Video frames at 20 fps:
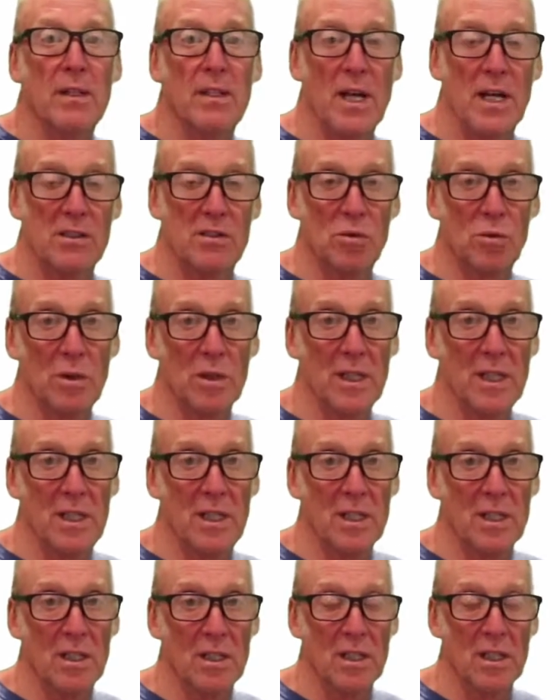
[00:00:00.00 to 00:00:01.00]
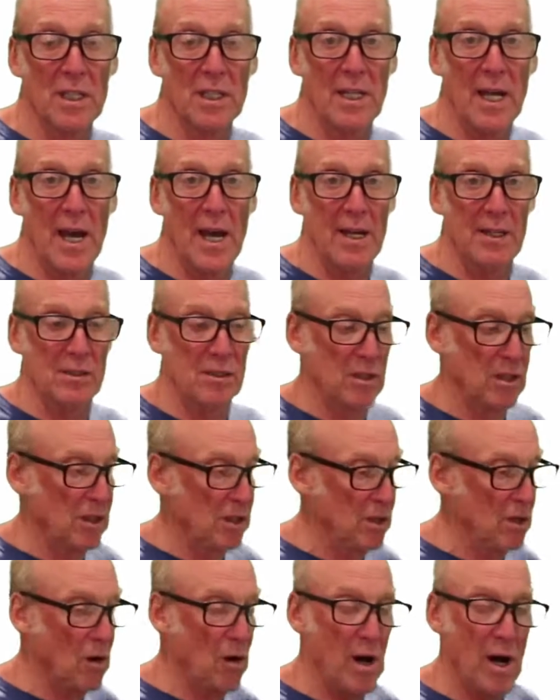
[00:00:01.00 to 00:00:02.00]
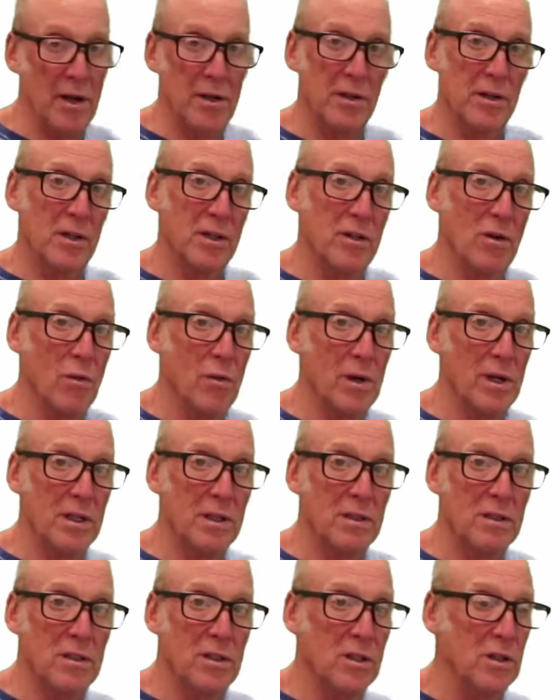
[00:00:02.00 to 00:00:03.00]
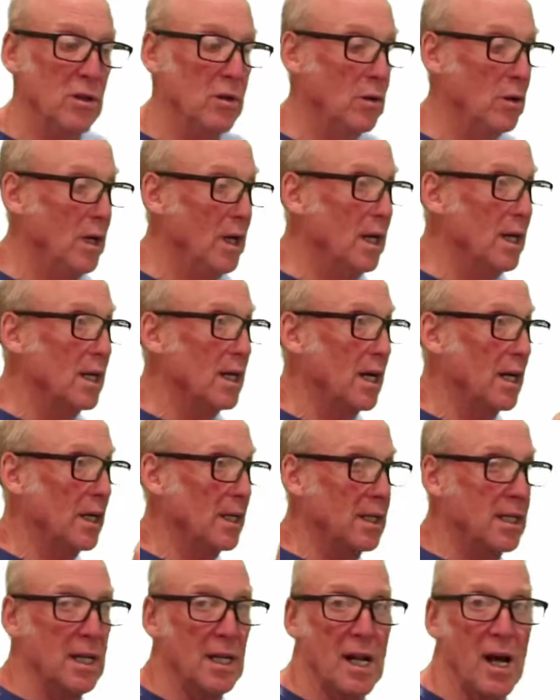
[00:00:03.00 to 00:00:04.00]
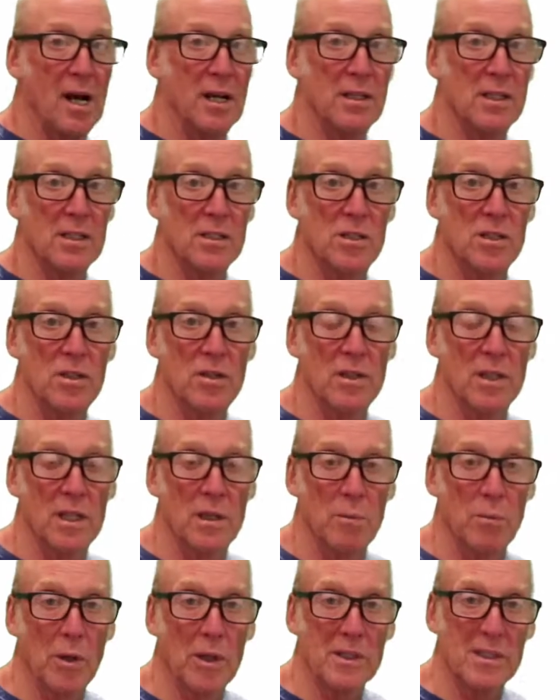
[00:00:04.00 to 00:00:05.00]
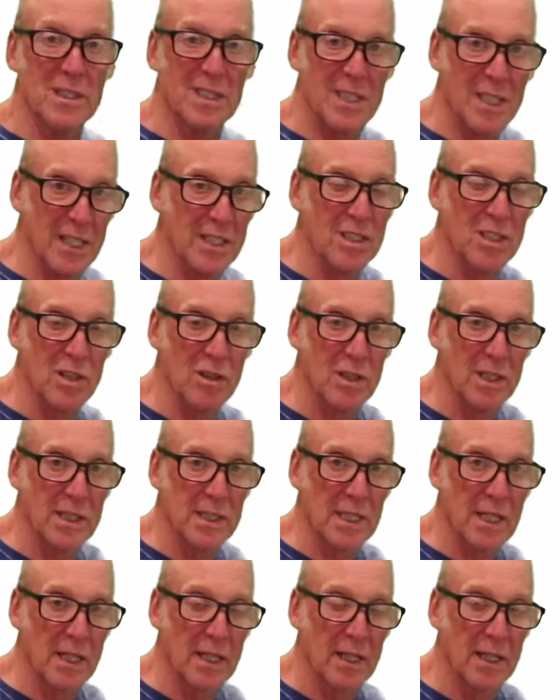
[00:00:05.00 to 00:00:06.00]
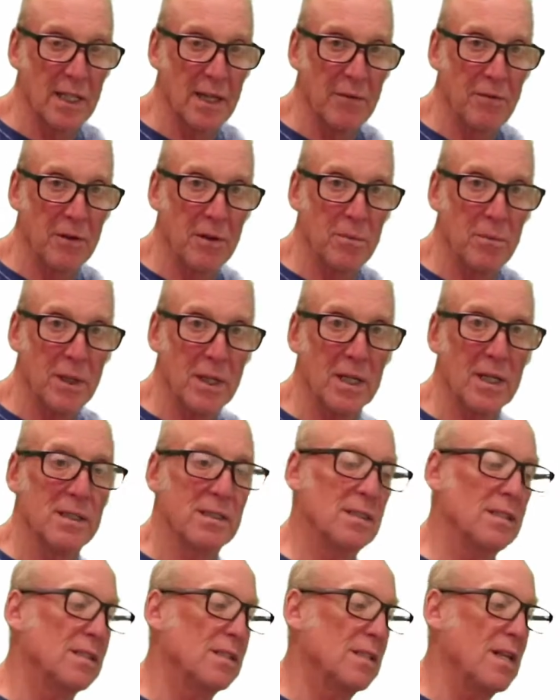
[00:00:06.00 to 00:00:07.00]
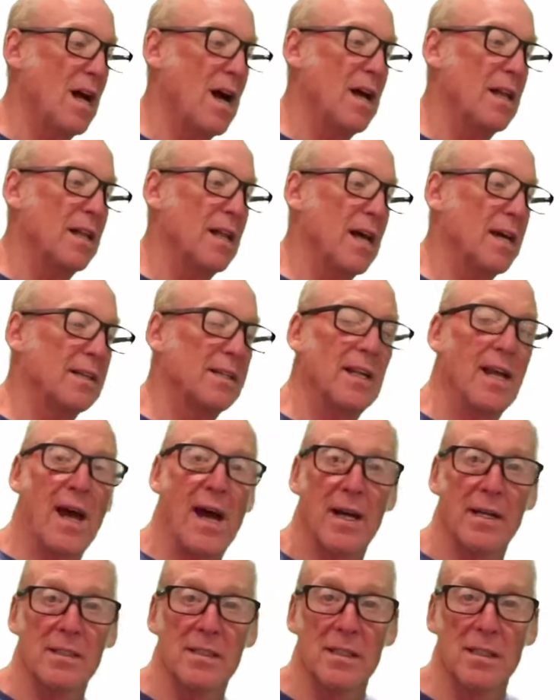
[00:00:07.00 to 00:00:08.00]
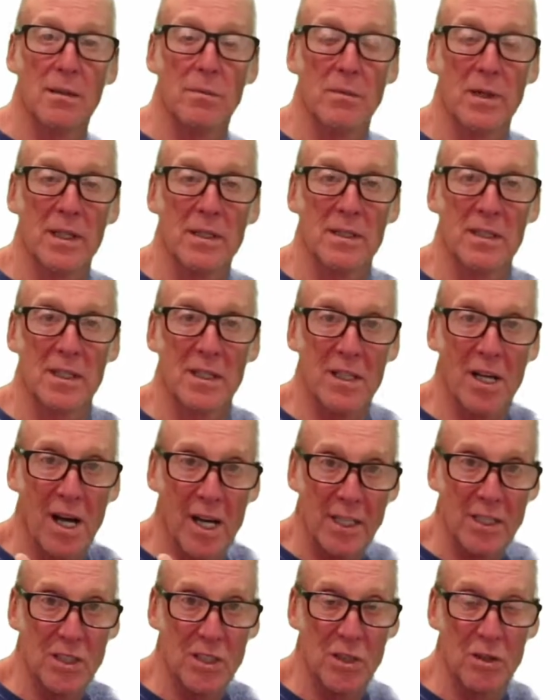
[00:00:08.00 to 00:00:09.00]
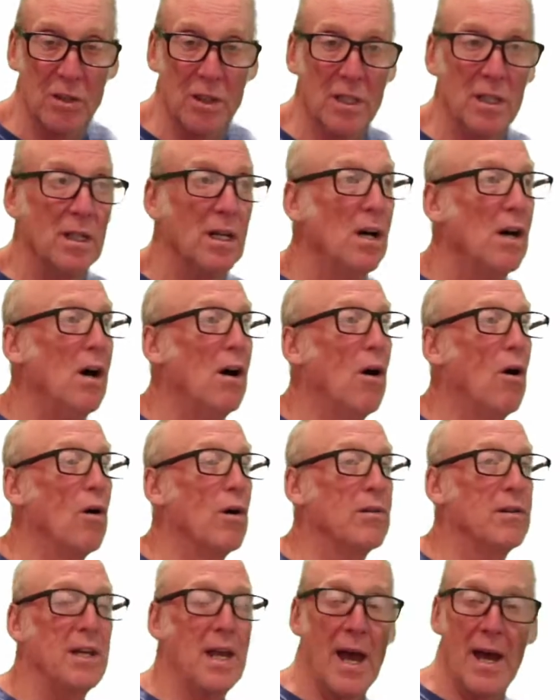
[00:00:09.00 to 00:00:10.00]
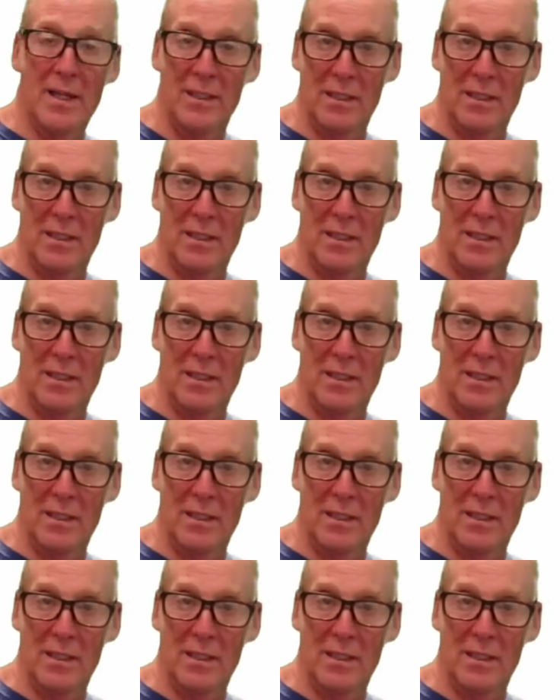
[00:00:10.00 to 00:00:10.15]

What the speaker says: That's really good to look at so you know how you're going to get on this unit. Plus, this unit's a little different because it's not like the Axiom that's a touch unit, or the